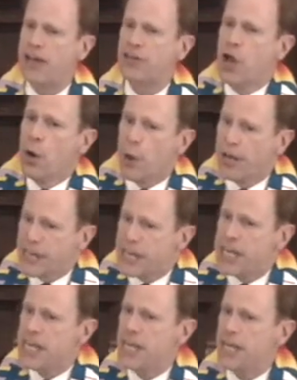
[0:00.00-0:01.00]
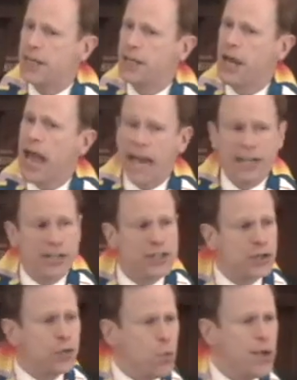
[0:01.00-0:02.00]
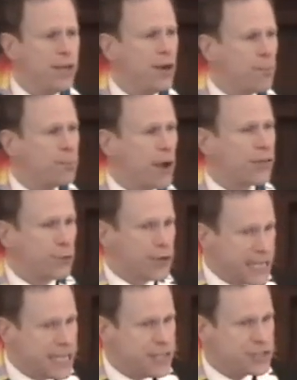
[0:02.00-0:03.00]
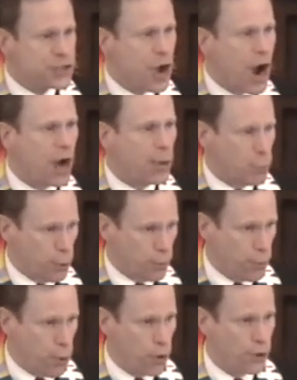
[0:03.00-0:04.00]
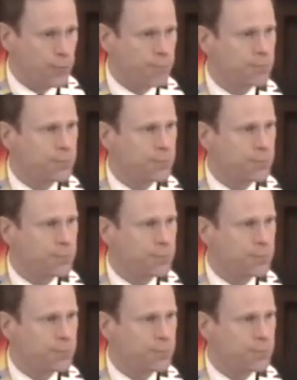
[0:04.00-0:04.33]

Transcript: that when he and his twin brother Esau were born,